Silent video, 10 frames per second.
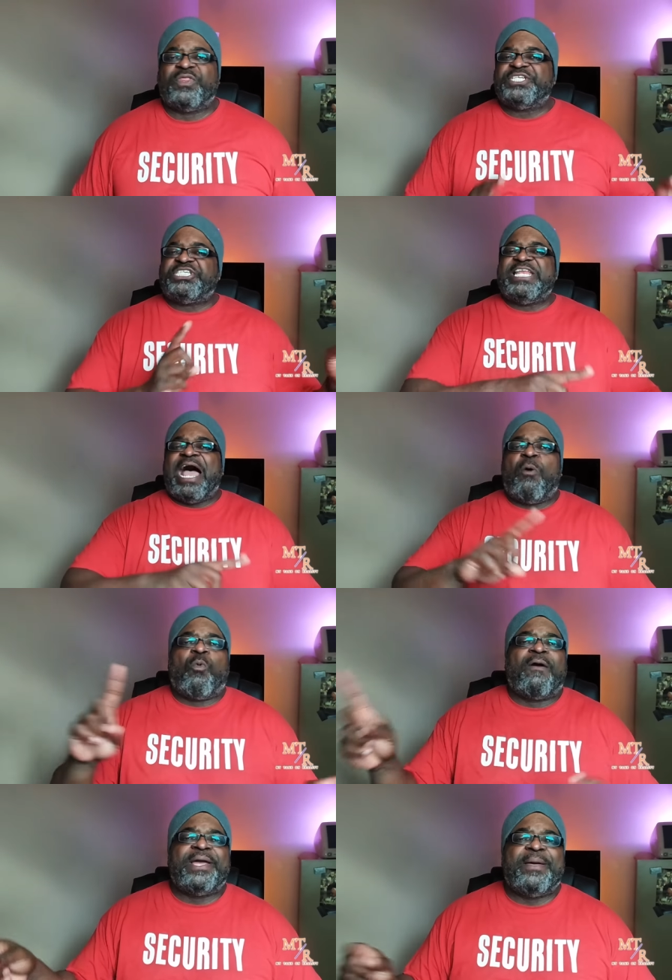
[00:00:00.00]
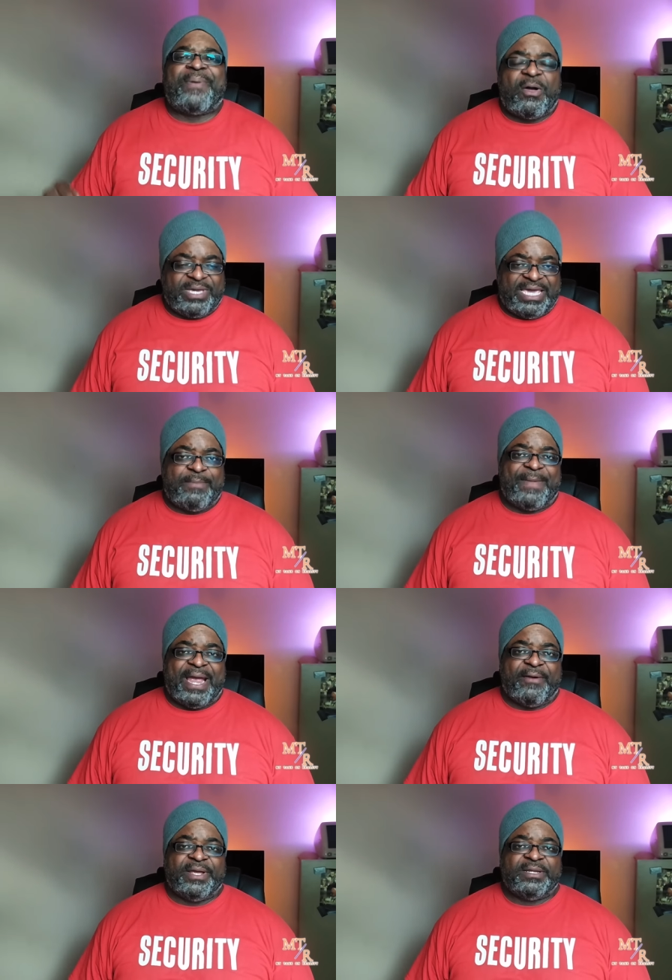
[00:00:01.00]
that she not worry about getting
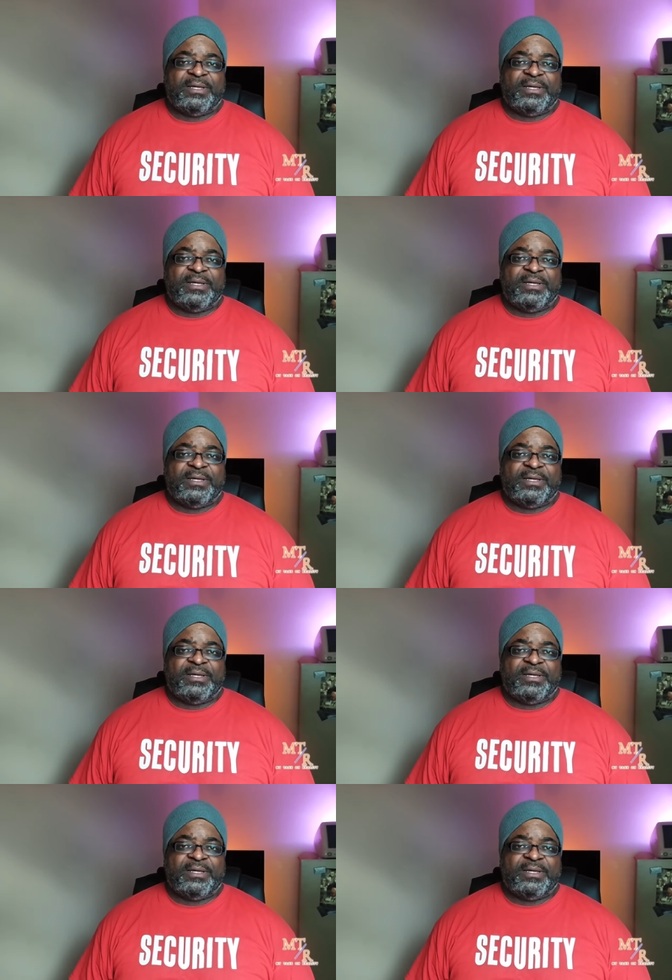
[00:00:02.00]
married.